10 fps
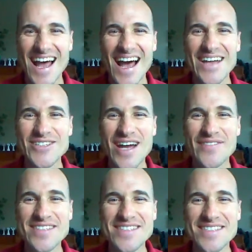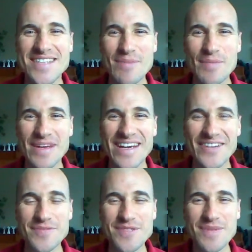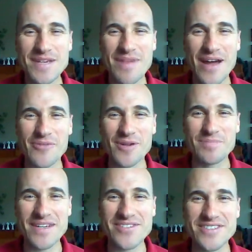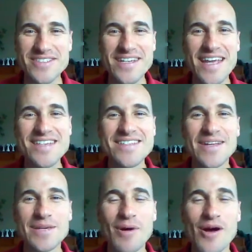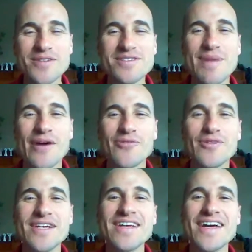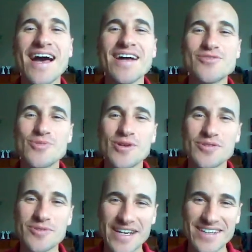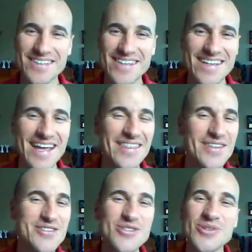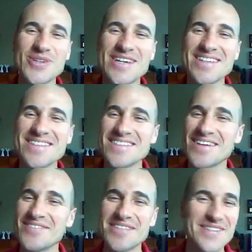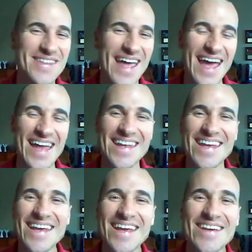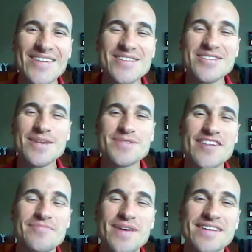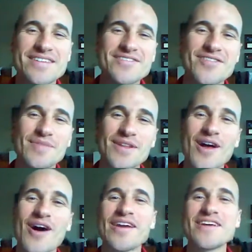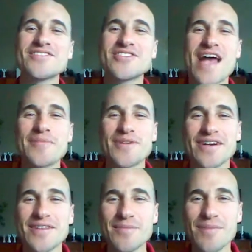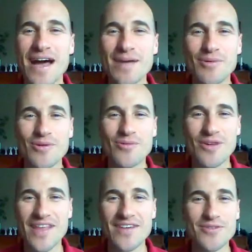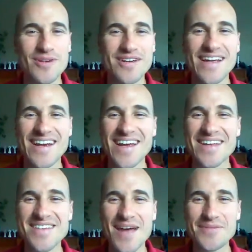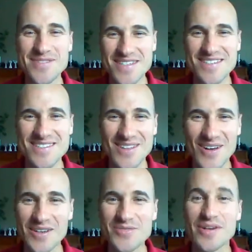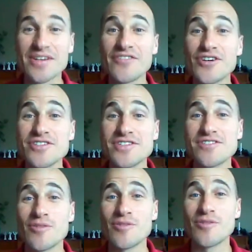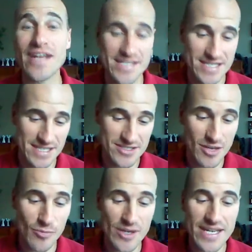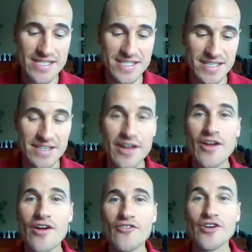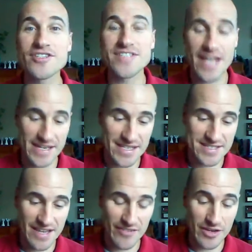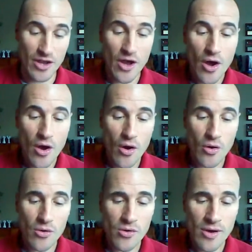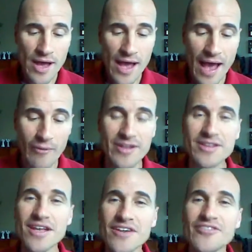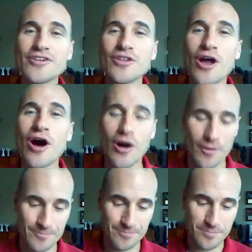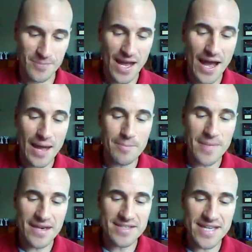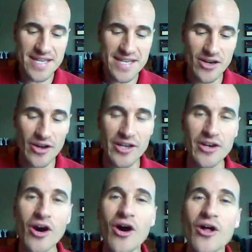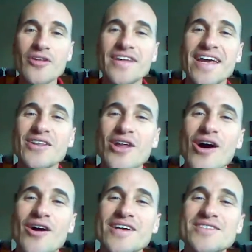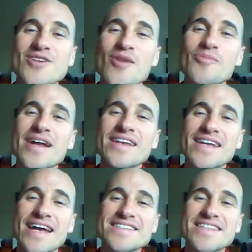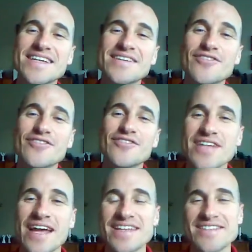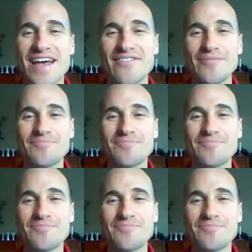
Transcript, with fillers: Hi, Travis Zimmerman here from Speak My Word Ministries. Today's Daily Pulse is about reading God's Word regularly and the joys of doing that. You know, the scripture I've picked is from the longest chapter in the Bible, 1,189 chapters. This is the longest one, and the verse is from 119, Psalm 119, verse 97. Oh, how I love your law. I meditate on it all day long. Psalm 19, verse 97.